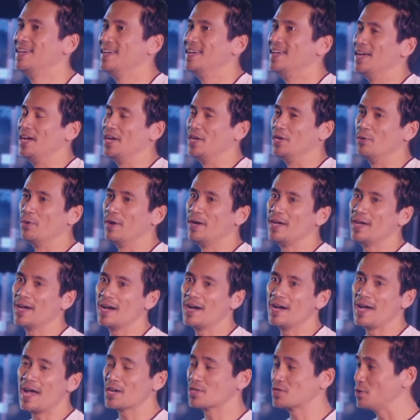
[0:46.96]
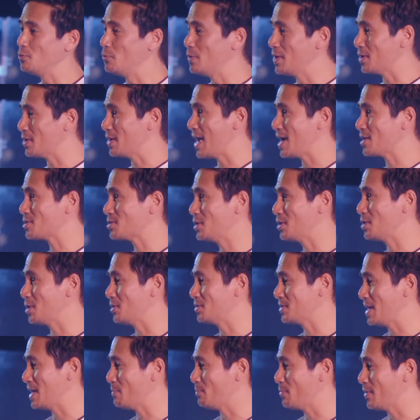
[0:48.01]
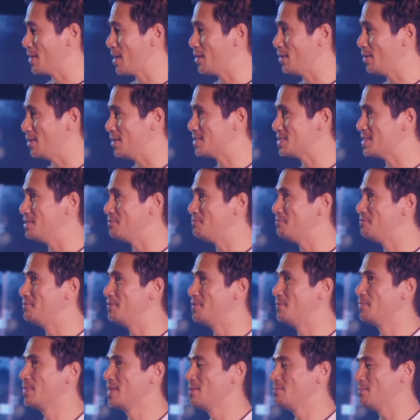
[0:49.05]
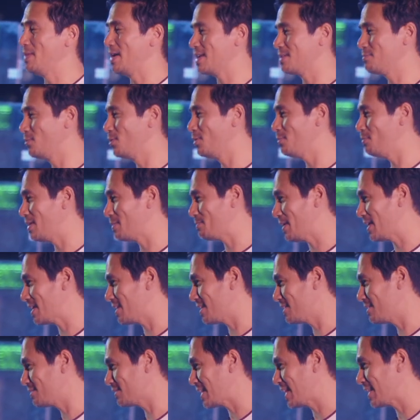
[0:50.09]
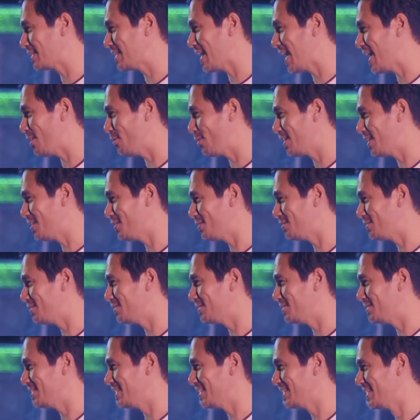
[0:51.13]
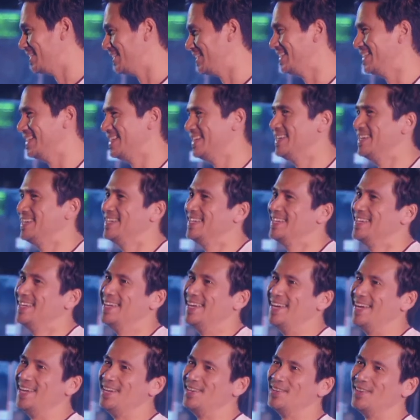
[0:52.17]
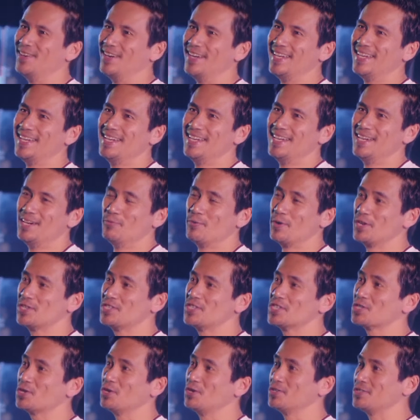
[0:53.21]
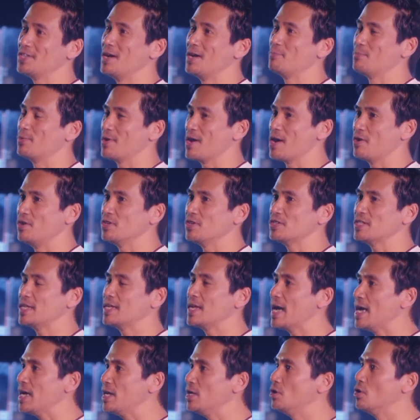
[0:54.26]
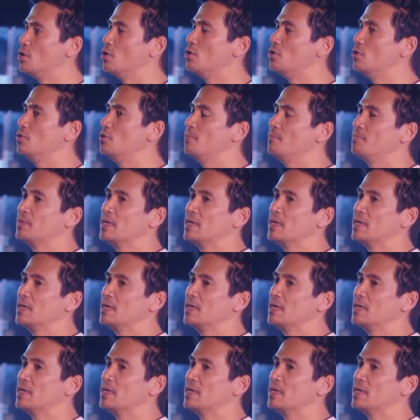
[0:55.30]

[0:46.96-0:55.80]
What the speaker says: Anyway, we are actually contemporaries. If parang tanda ko na nung. Anyway, we're just contemporaries, and I know